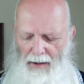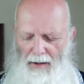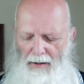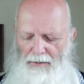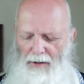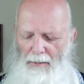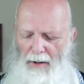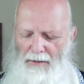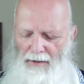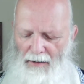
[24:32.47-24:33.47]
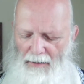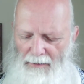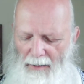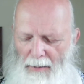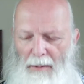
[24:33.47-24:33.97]
So I might say to
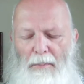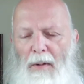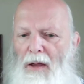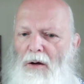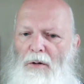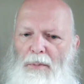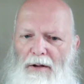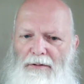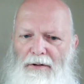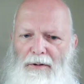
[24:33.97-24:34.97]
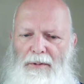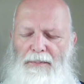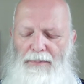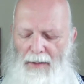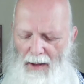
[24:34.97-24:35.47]
somebody, may God bless you.
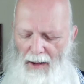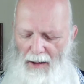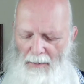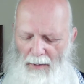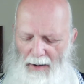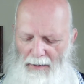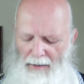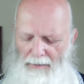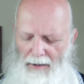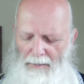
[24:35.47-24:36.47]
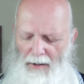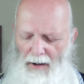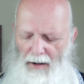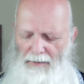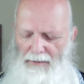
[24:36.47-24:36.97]
By this, I'm
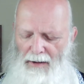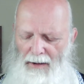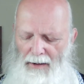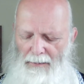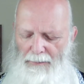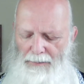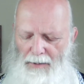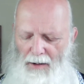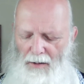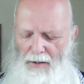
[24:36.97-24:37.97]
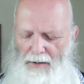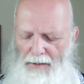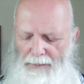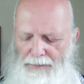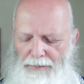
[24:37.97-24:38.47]
asking God
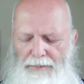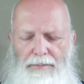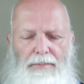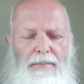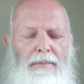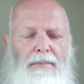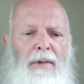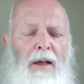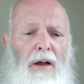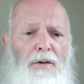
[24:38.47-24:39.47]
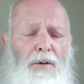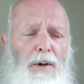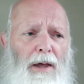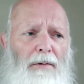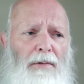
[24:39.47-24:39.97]
to
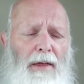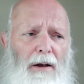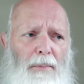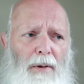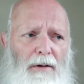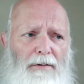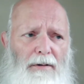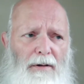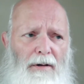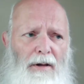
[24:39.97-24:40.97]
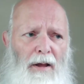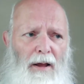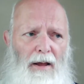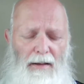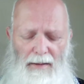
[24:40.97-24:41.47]
give that person
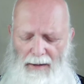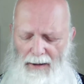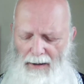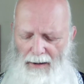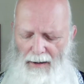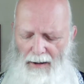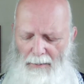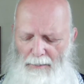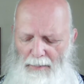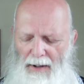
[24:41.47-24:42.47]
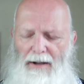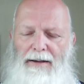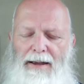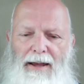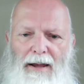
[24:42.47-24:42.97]
the
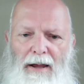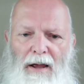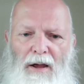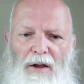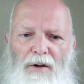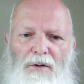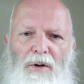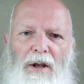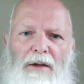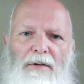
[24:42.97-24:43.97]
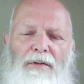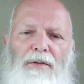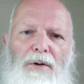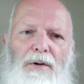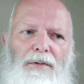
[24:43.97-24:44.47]
ability to live a
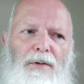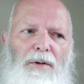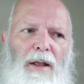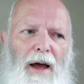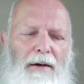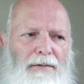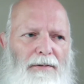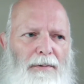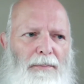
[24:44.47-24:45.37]
fruitful life,